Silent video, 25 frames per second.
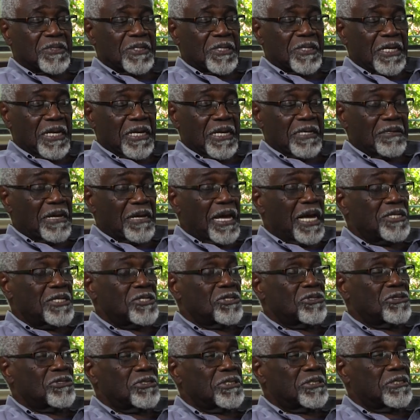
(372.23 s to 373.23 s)
that I
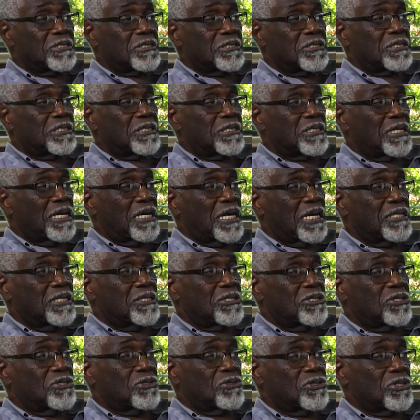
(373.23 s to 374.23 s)
don't. I
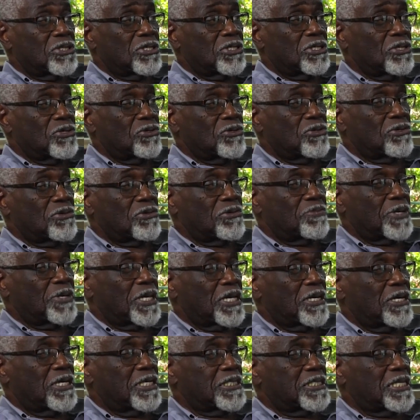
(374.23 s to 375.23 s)
don't know
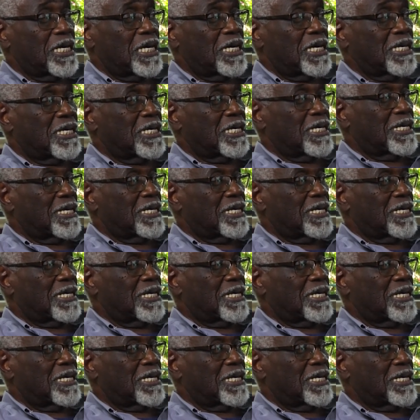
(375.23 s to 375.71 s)
because I